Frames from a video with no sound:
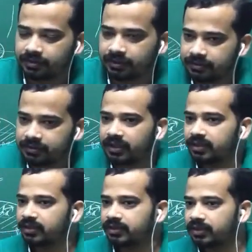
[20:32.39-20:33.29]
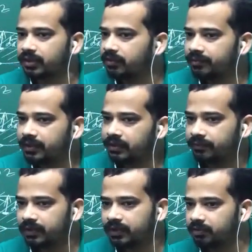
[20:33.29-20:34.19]
Inside the integral,
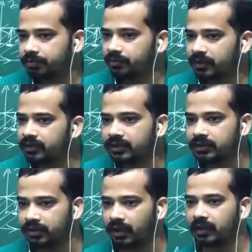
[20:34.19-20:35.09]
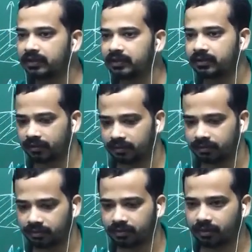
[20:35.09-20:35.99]
we didn't put any
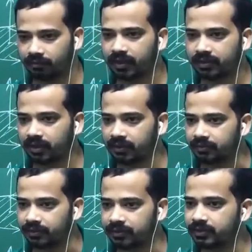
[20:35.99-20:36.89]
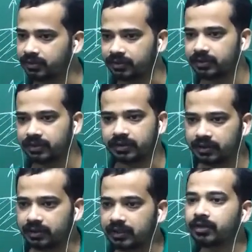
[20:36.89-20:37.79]
what you call vector actually, isn't it?
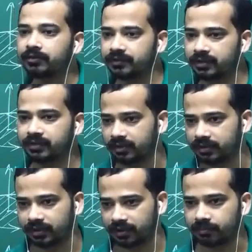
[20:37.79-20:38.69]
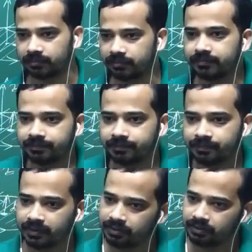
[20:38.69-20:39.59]
In any of these three theorems,
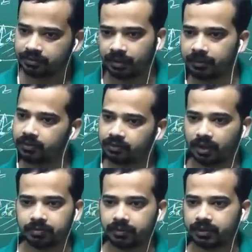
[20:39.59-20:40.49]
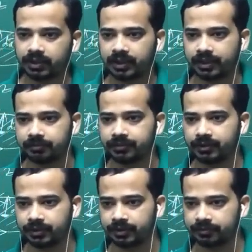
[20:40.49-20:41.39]
somehow dot product came, isn't
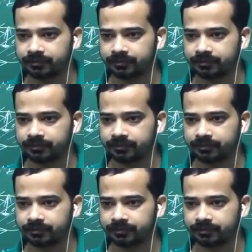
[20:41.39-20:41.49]
it?